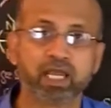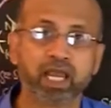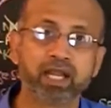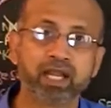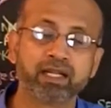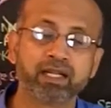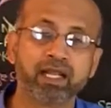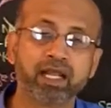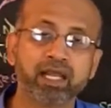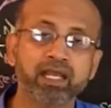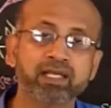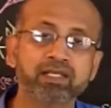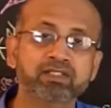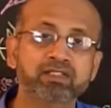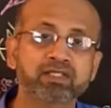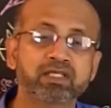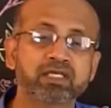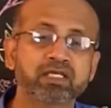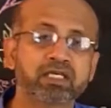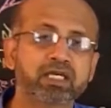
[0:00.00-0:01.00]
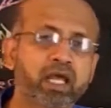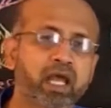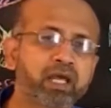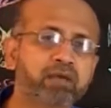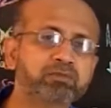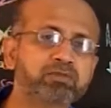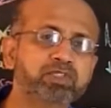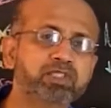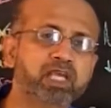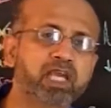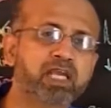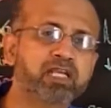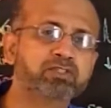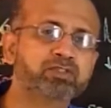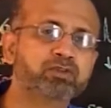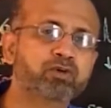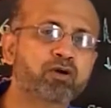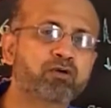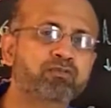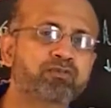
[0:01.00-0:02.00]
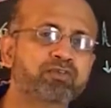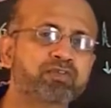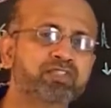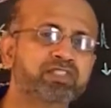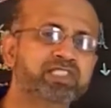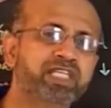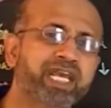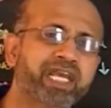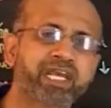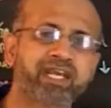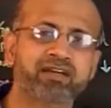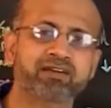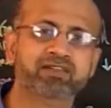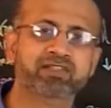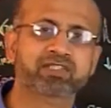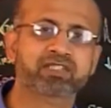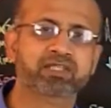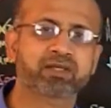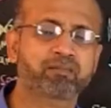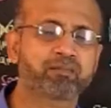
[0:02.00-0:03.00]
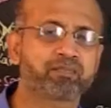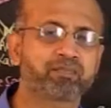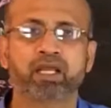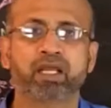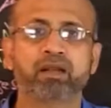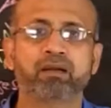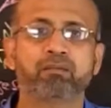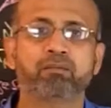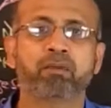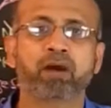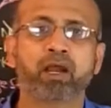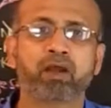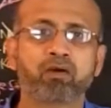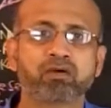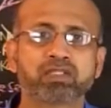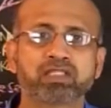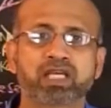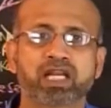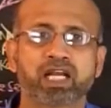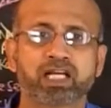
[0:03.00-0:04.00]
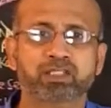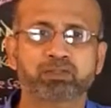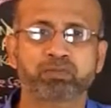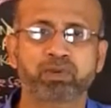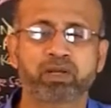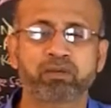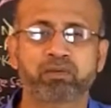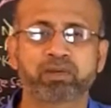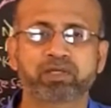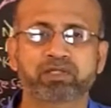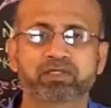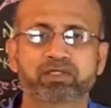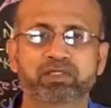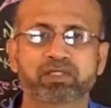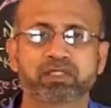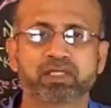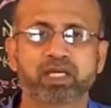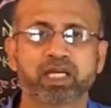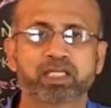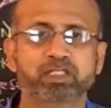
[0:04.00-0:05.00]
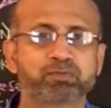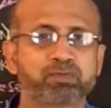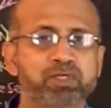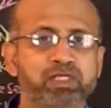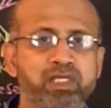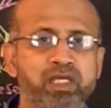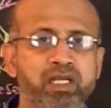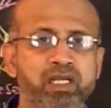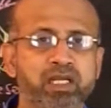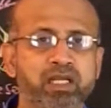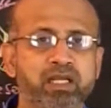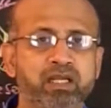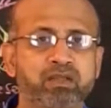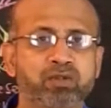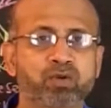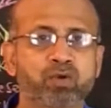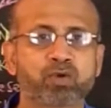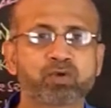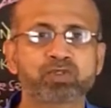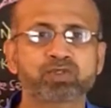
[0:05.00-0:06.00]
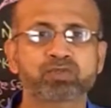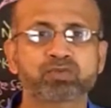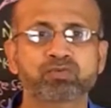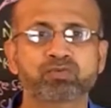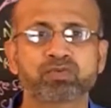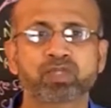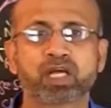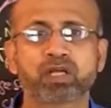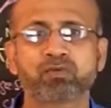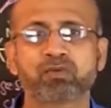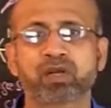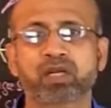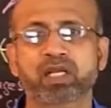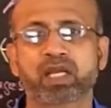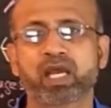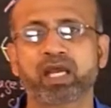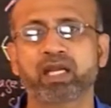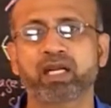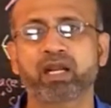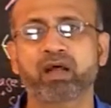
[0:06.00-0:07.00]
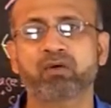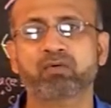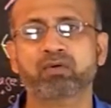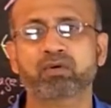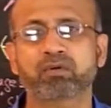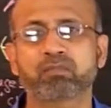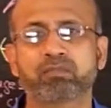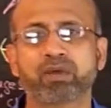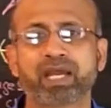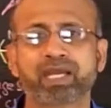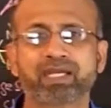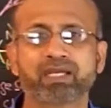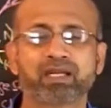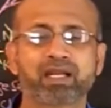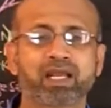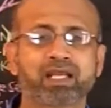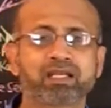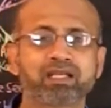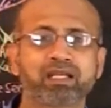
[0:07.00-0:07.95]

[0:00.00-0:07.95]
can take time scales of seconds? In biological experiments, especially those that were carried out back in